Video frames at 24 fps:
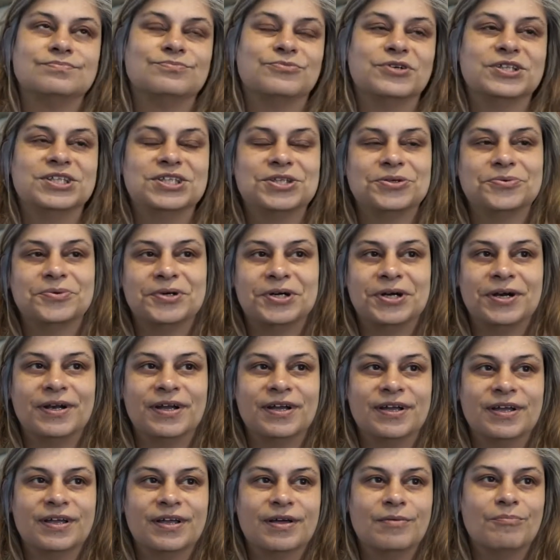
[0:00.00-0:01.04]
what's the word,
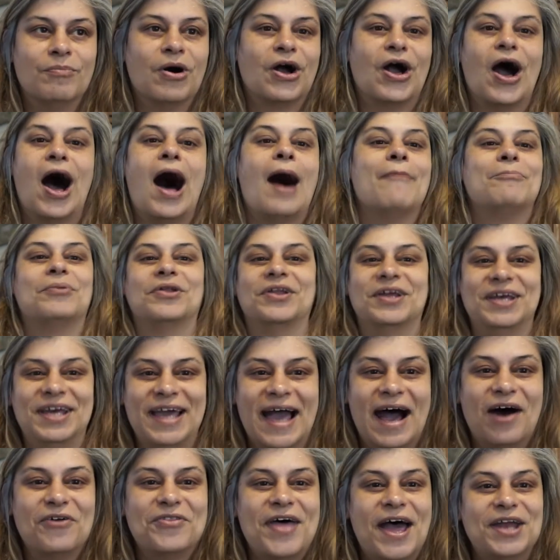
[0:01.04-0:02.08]
megapoly,
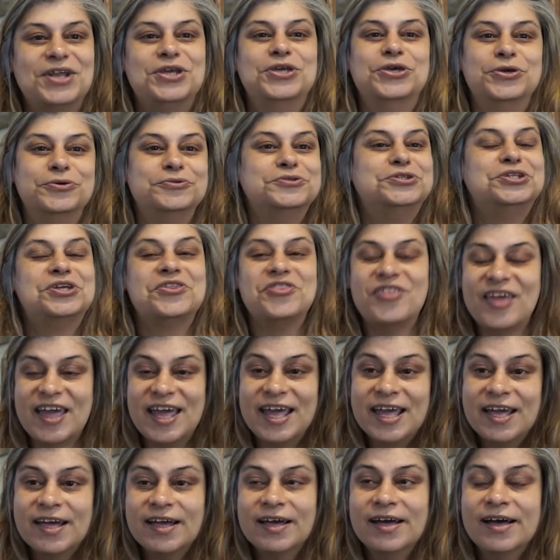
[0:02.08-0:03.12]
how that huge
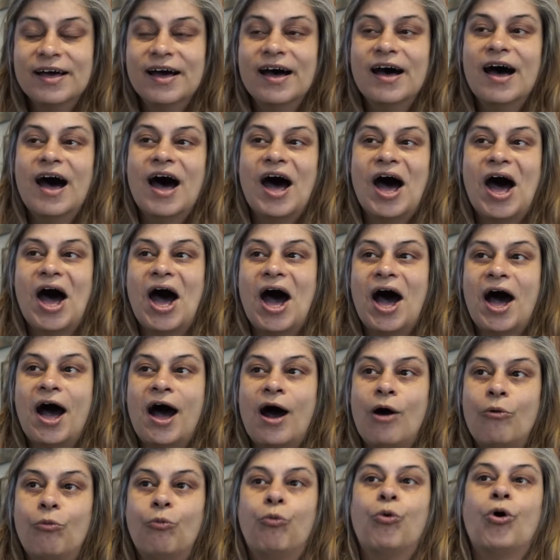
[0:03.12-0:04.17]
thing
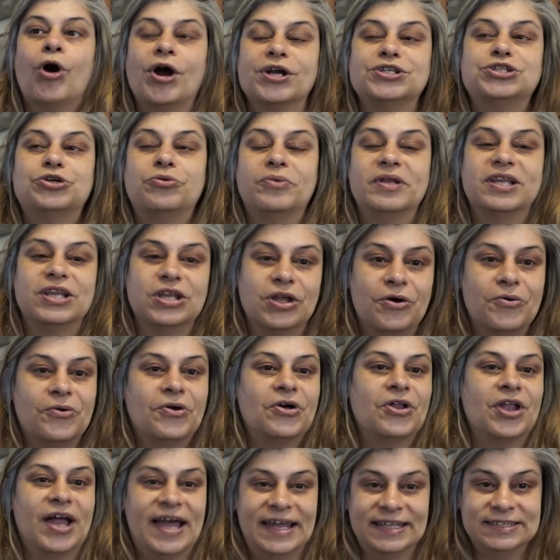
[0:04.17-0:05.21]
worked with
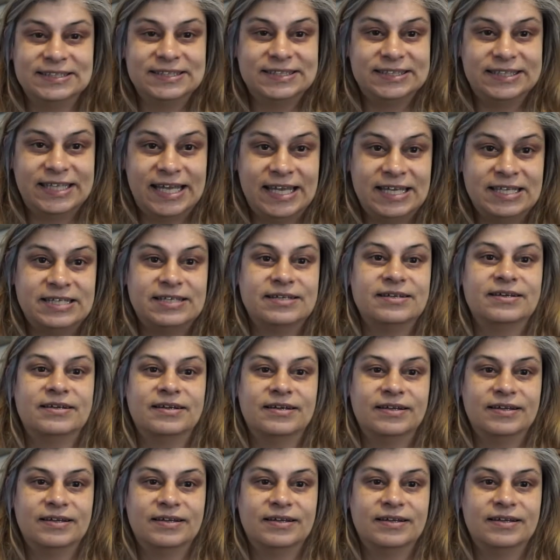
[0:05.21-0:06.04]
local and state